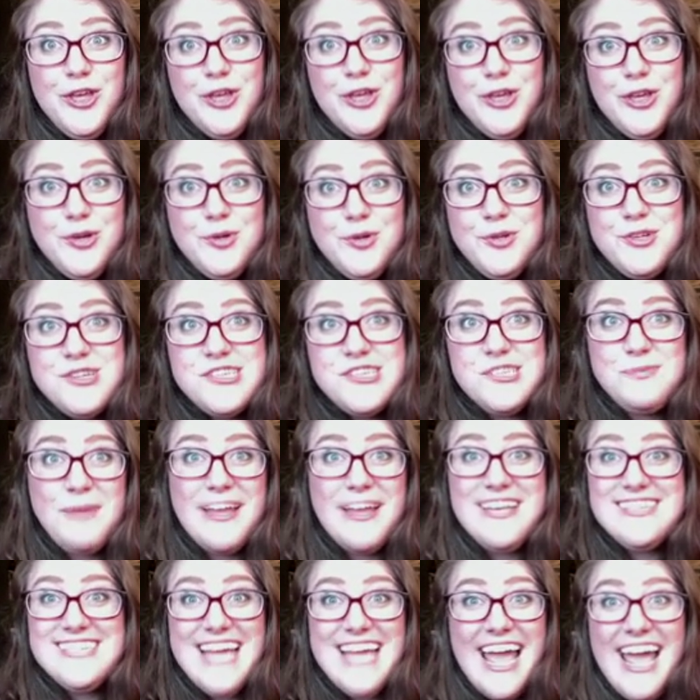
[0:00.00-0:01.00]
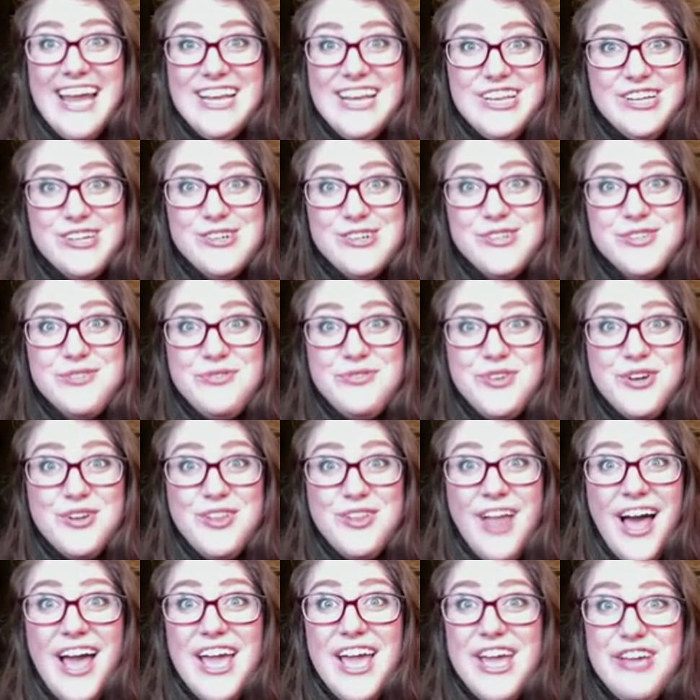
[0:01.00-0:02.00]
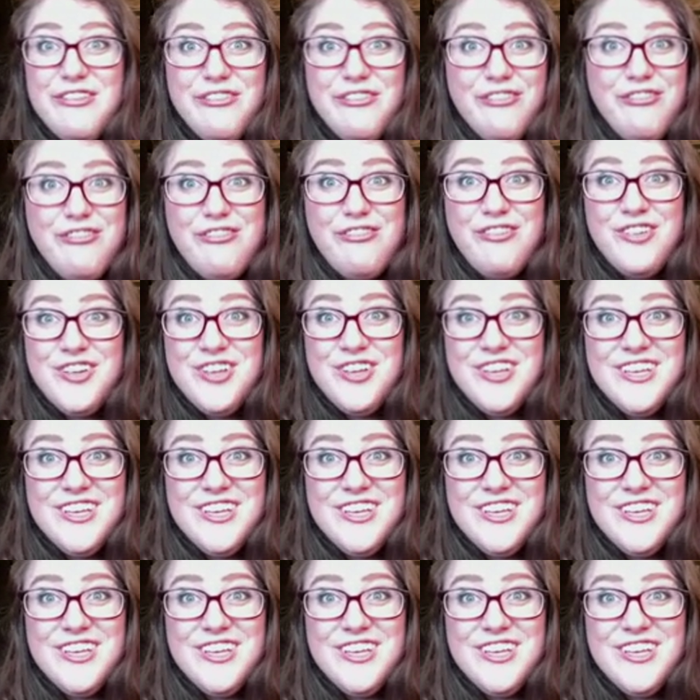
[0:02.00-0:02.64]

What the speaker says: you just spent 10 years of your life